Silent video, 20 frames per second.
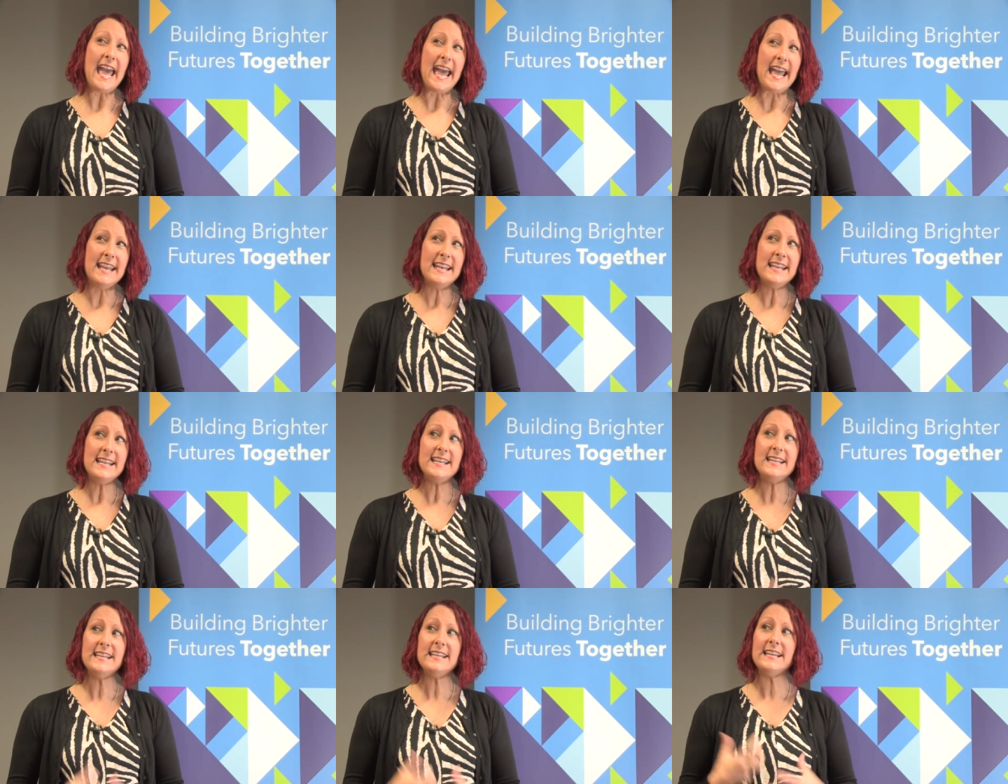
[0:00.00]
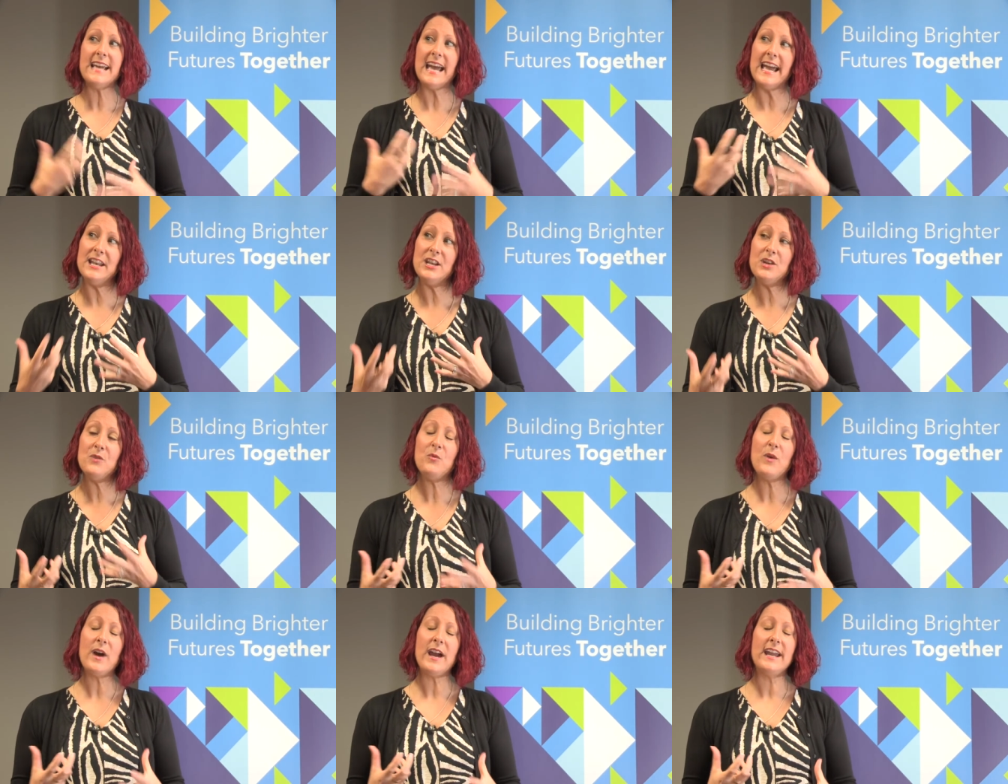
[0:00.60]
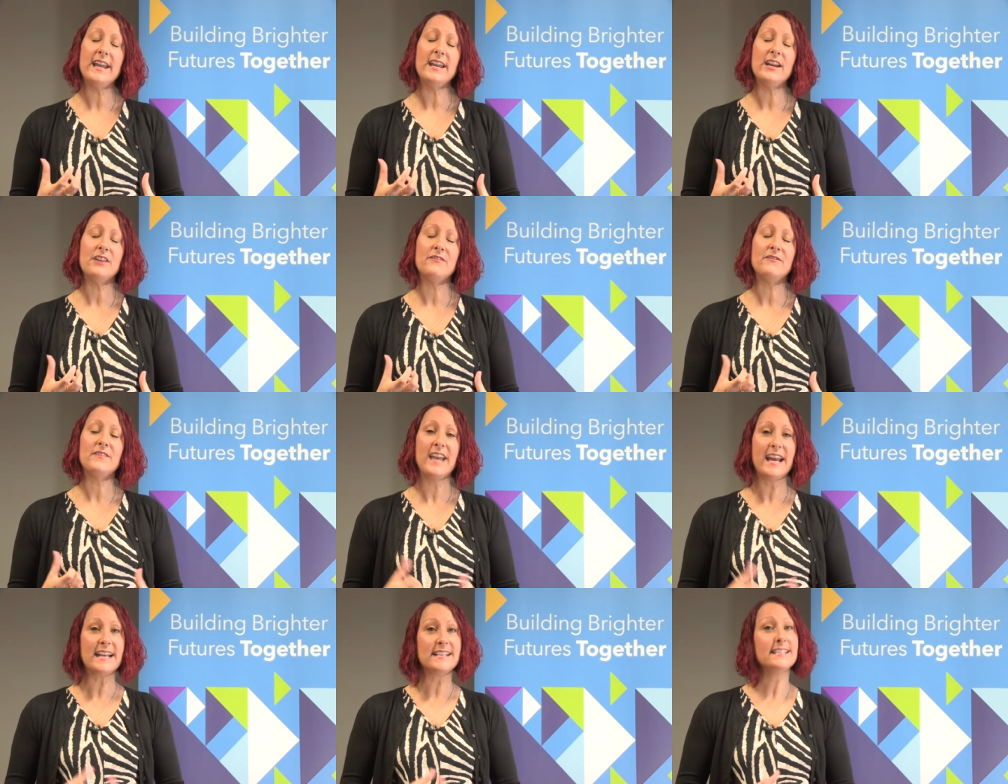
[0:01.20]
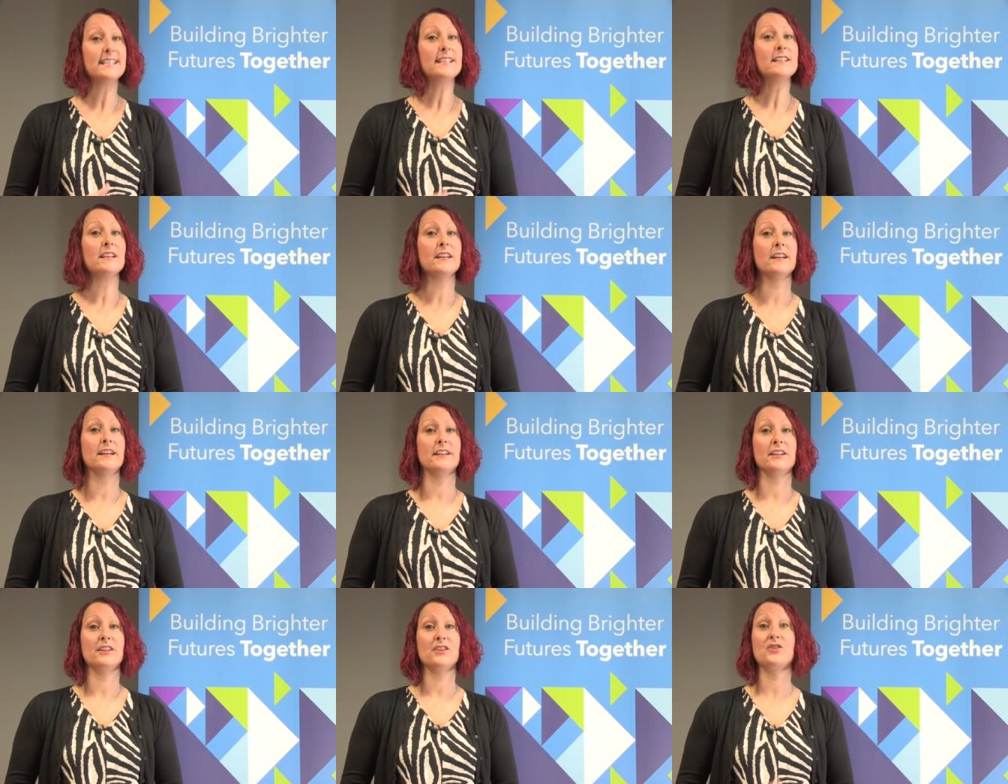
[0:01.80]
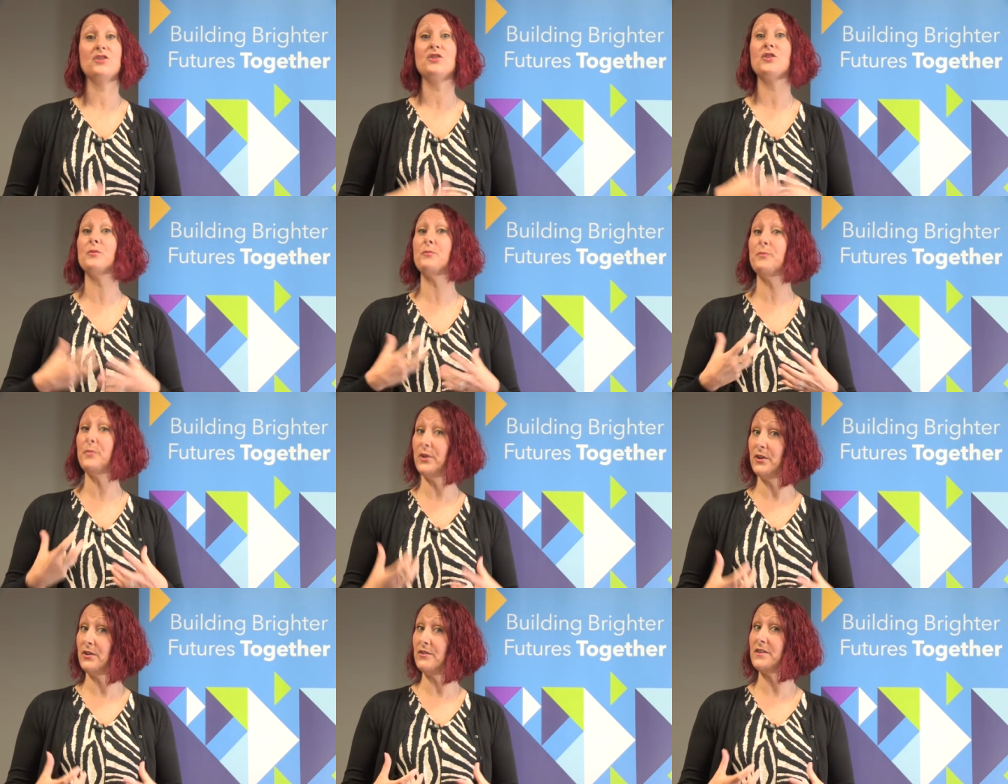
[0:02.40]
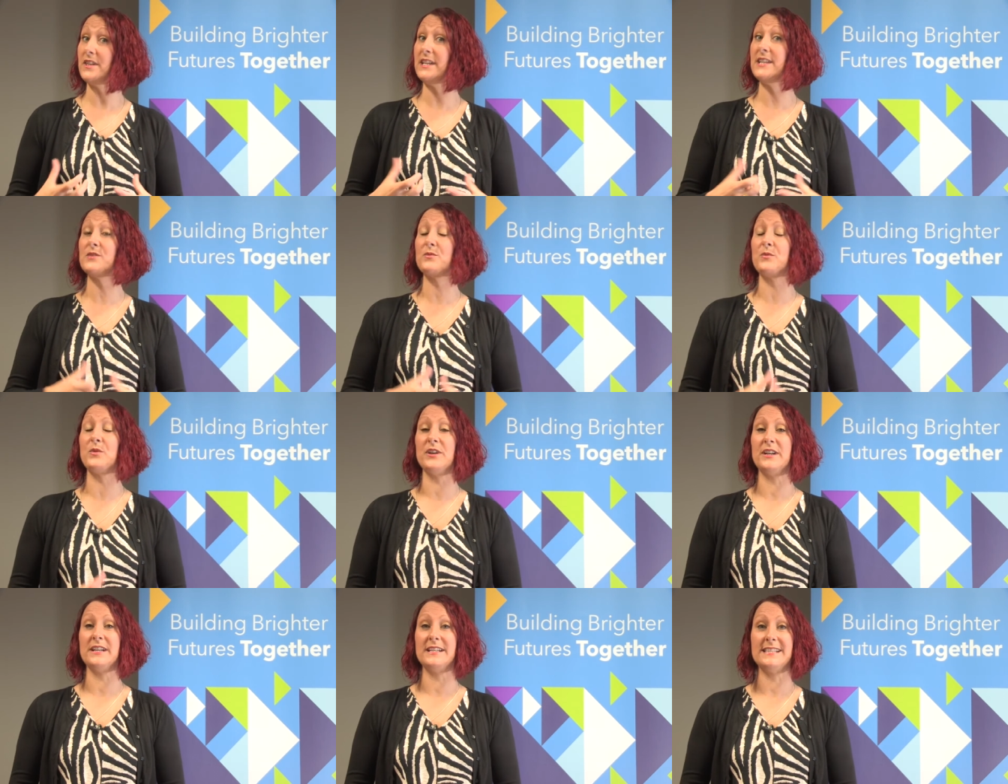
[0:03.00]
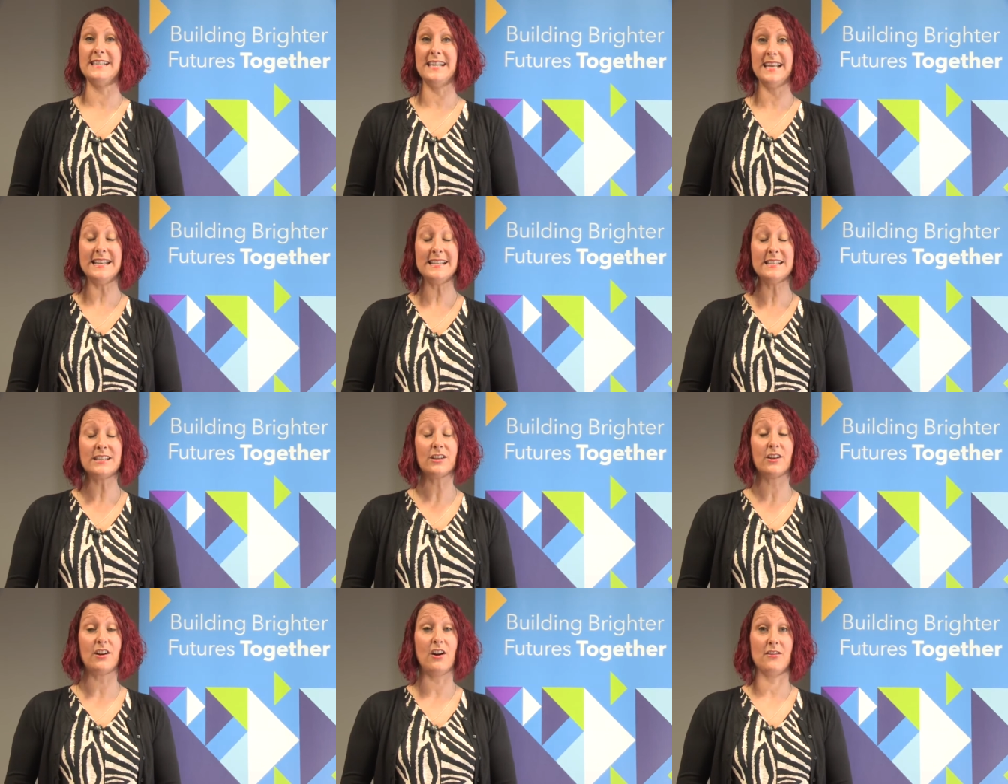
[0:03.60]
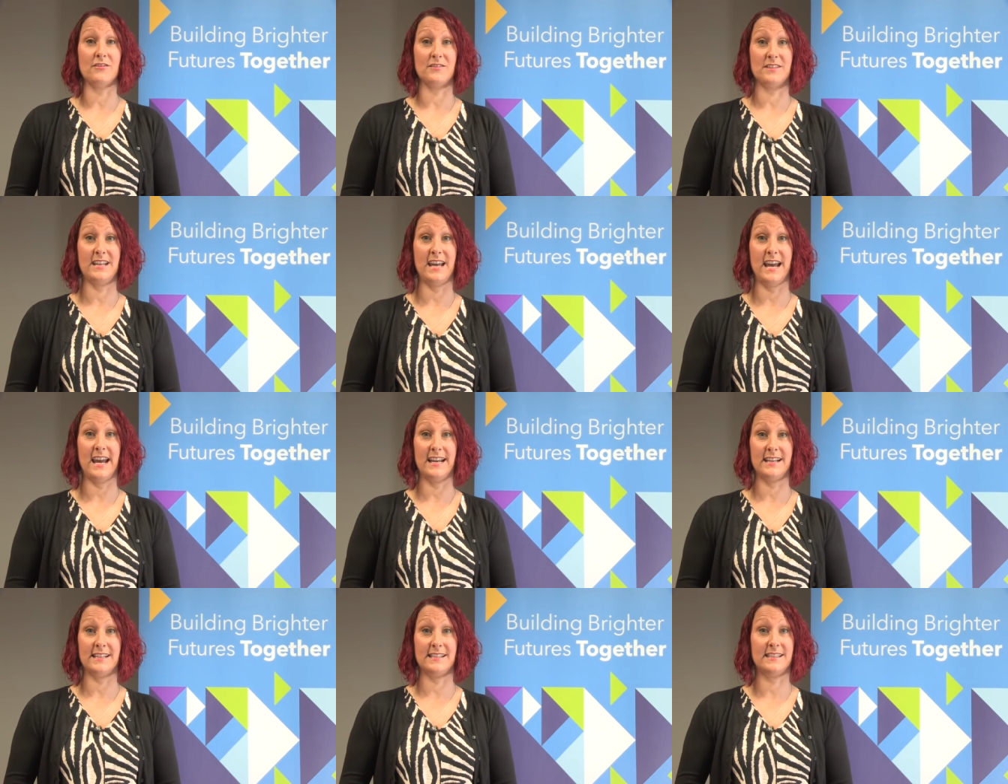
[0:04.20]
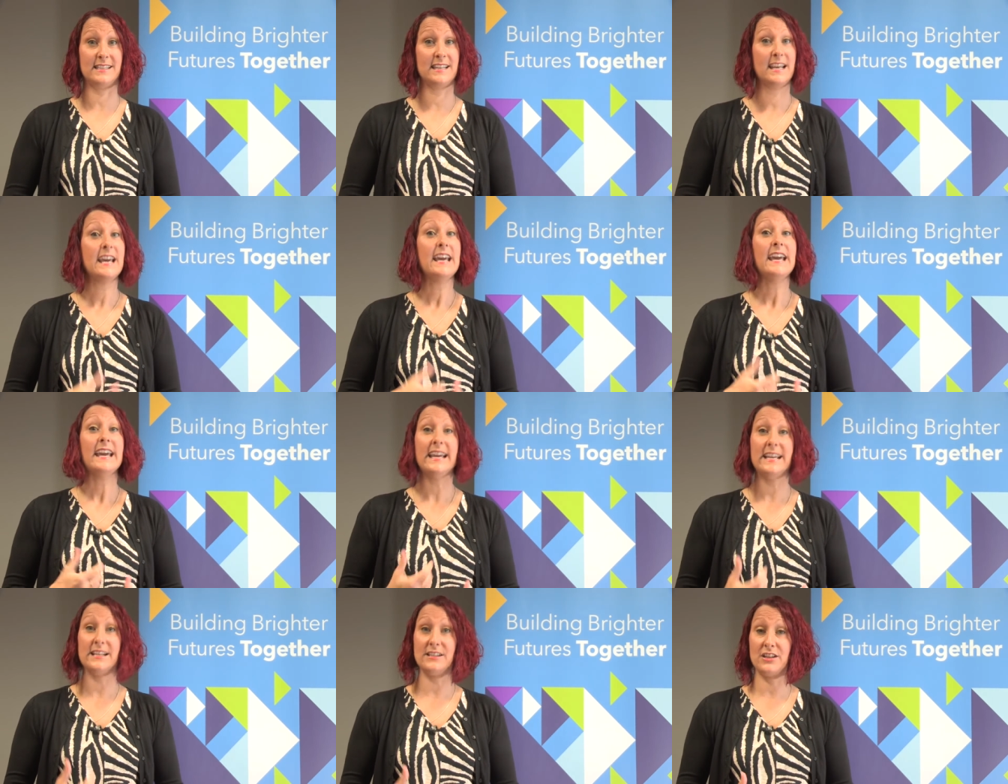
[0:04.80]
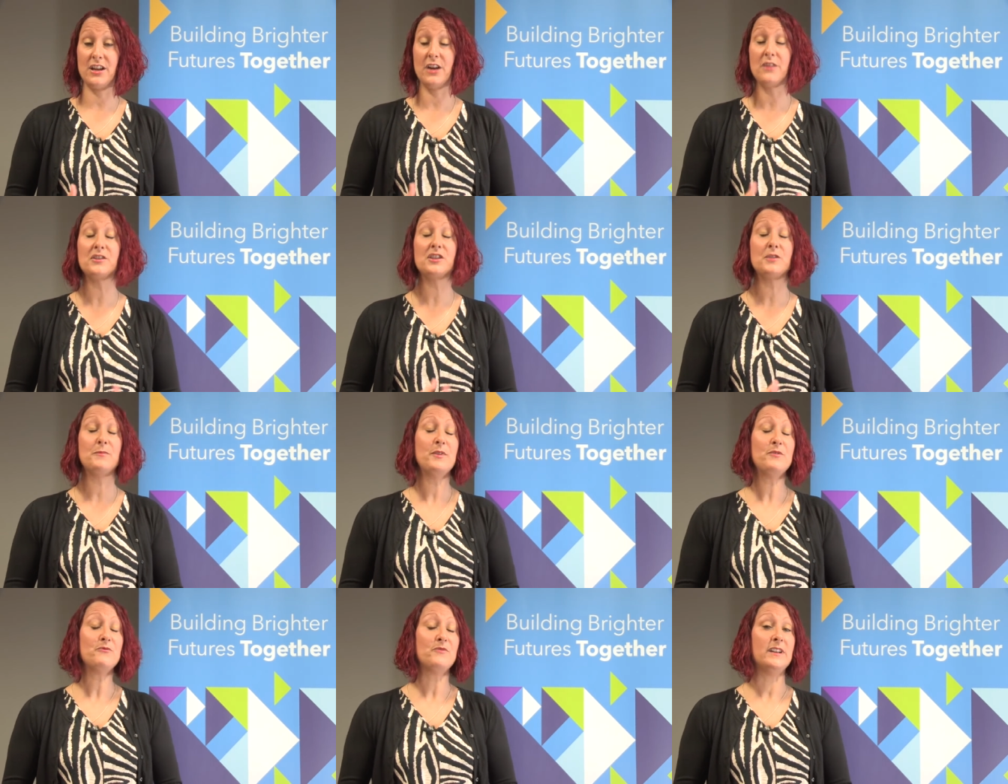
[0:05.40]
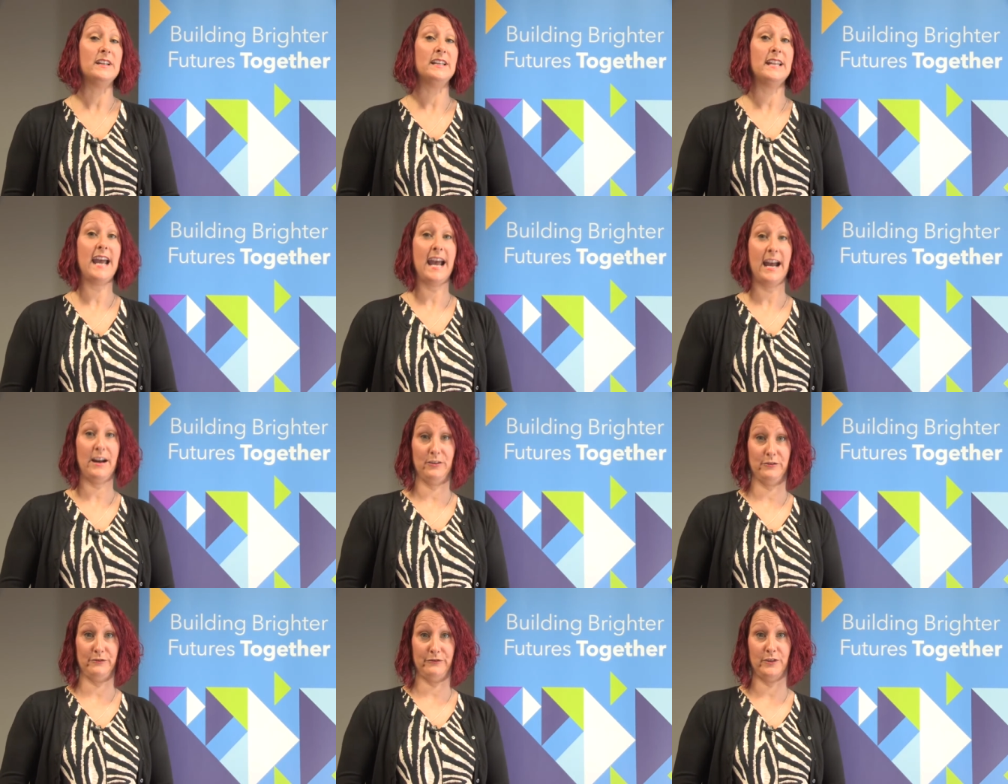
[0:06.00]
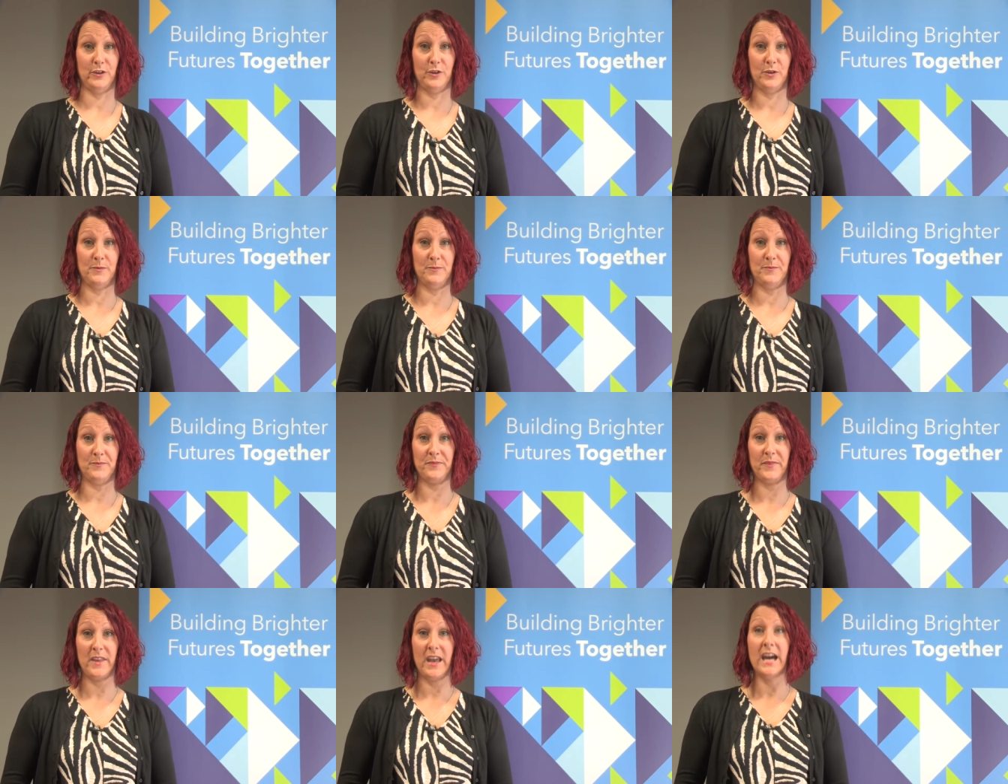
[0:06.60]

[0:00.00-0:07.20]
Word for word: any, any way of getting learners to put these words into context is going to be really helpful.